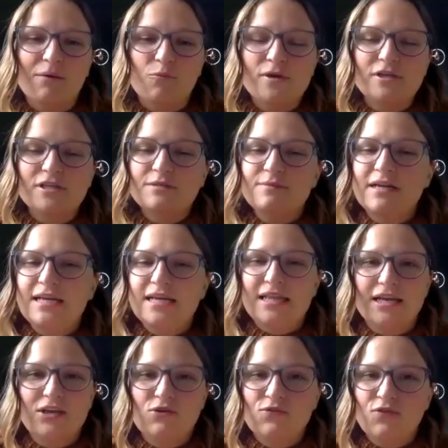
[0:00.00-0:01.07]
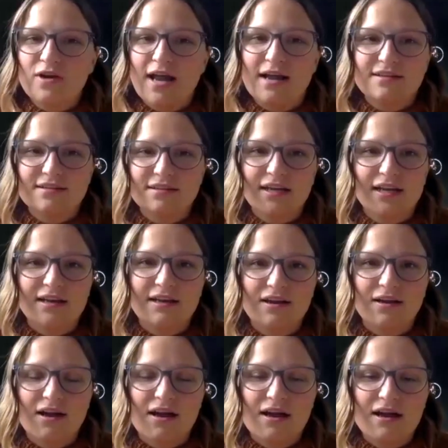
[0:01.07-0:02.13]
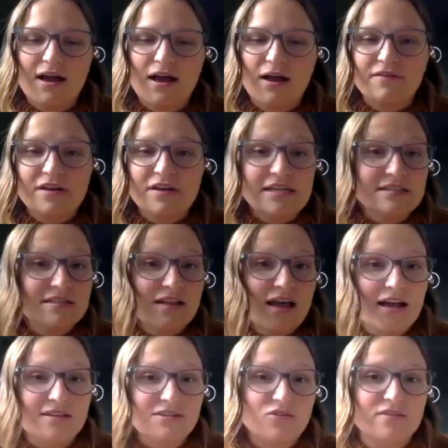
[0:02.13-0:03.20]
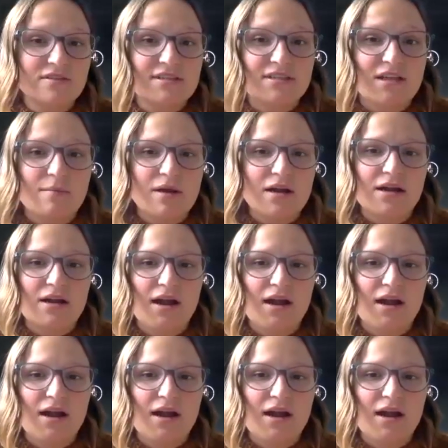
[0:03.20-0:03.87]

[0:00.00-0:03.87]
We just wanted to thank you for an excellent uh, evidence class over the summer.